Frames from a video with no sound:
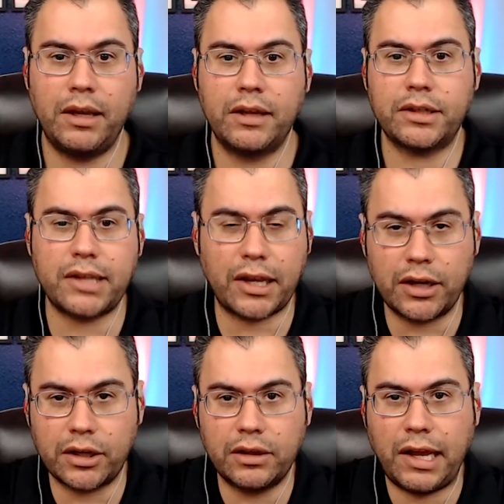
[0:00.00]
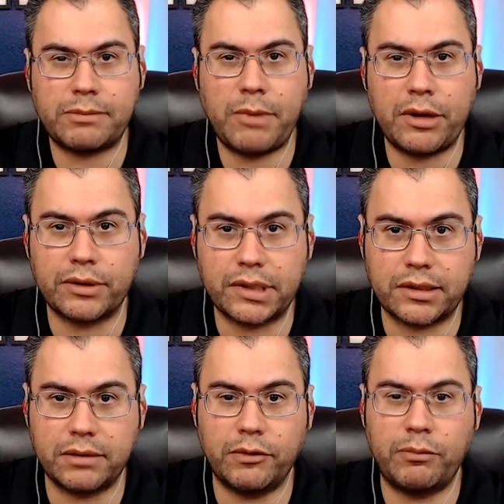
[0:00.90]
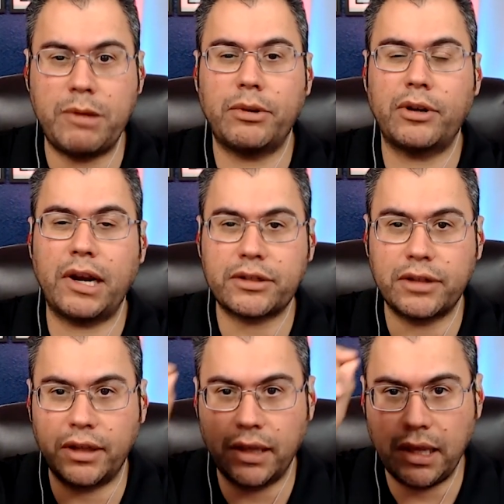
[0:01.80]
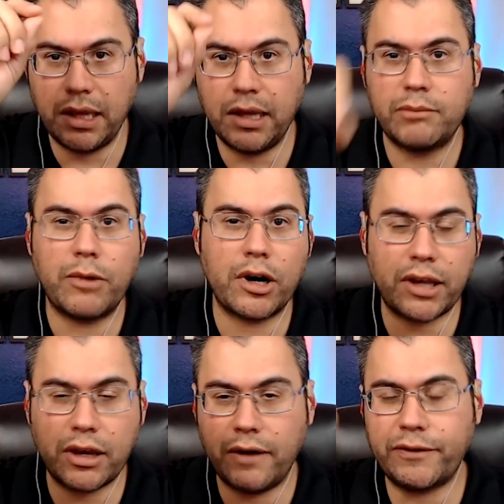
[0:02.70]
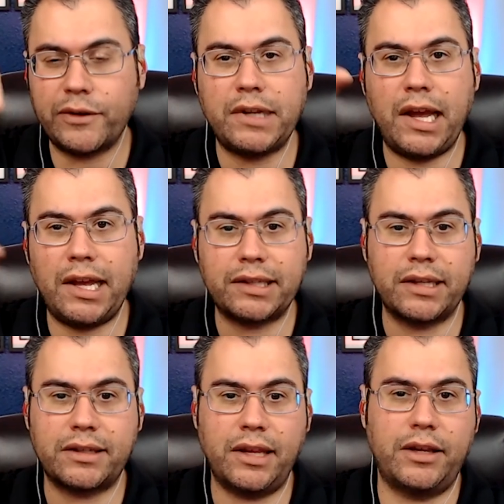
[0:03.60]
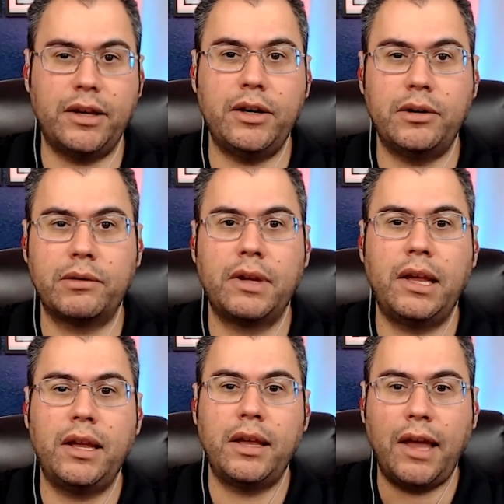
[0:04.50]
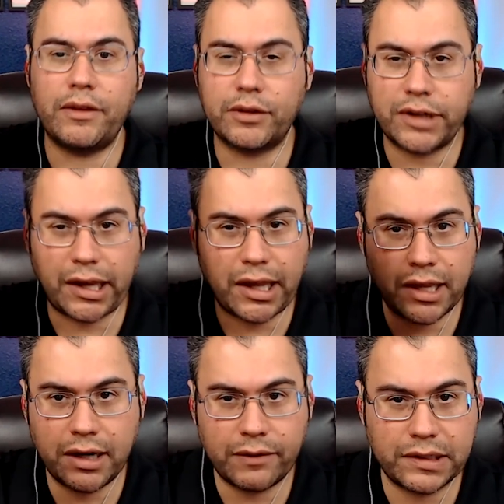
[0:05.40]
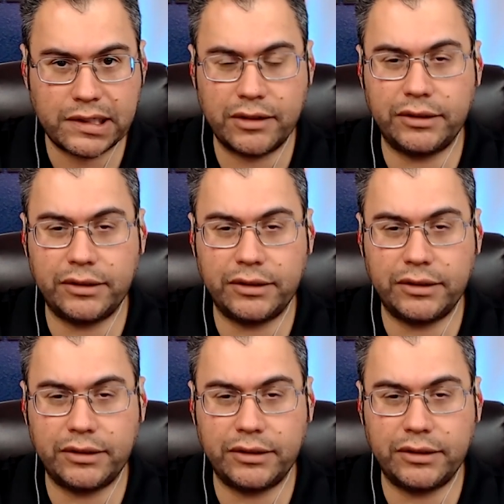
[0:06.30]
Just like in a good last planner system, if people are actually marking off their tags as they go, and they're checking in every single